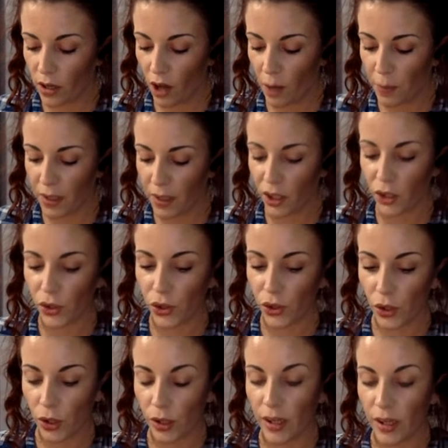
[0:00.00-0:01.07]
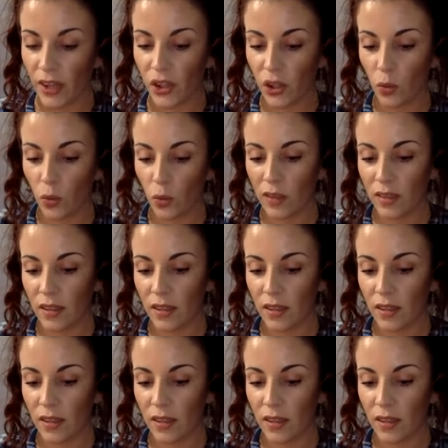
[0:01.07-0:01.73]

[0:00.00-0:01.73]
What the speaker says: not being concerned as to what's